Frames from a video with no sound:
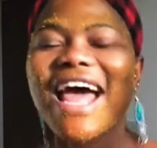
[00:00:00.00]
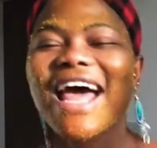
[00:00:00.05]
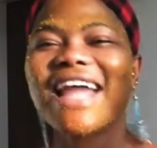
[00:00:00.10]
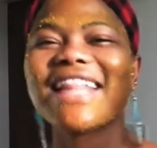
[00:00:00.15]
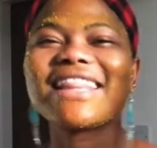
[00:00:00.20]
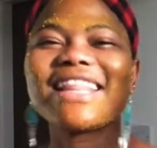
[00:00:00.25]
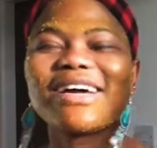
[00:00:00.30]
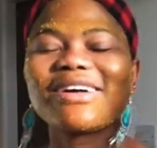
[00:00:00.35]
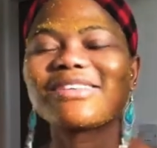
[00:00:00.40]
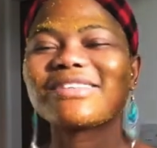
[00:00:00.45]

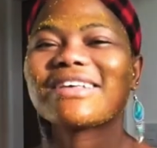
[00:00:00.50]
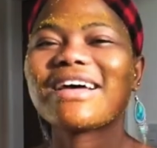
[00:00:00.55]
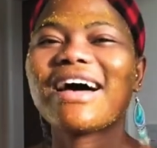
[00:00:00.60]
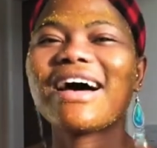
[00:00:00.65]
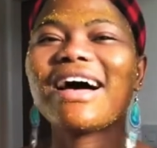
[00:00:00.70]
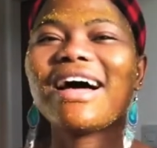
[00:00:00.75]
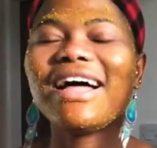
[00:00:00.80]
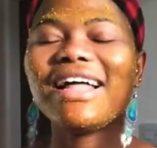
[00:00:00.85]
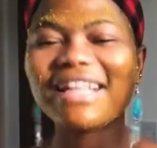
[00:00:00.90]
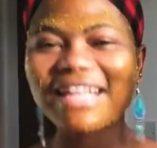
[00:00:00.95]
There's
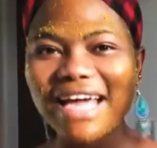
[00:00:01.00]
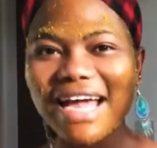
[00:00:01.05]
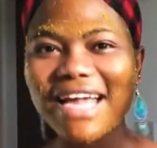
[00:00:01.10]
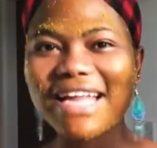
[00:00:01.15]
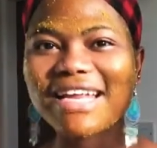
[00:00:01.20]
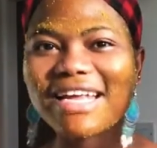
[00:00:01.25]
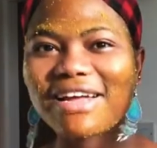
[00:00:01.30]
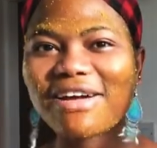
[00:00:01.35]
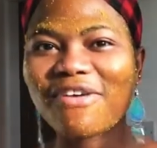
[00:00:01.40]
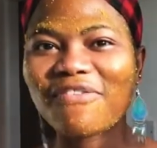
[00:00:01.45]
a
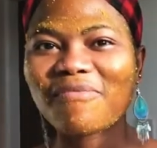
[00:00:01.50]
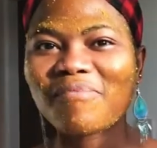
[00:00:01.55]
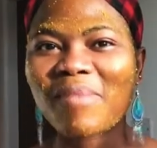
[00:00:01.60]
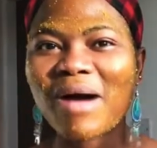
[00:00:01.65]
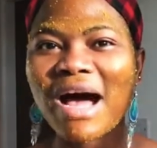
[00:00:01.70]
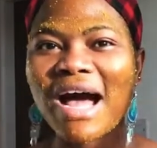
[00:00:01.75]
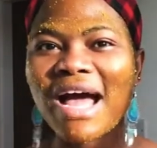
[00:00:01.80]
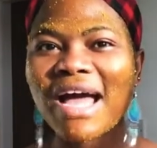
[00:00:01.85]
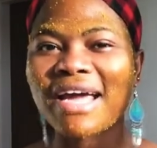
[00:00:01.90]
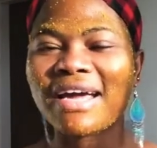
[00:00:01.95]
lady of
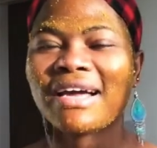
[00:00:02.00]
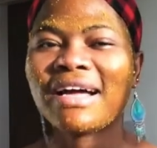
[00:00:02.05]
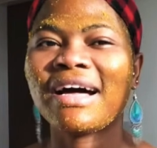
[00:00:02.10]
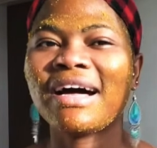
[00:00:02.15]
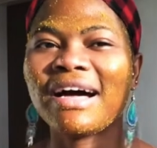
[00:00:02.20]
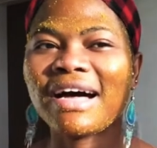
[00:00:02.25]
mine.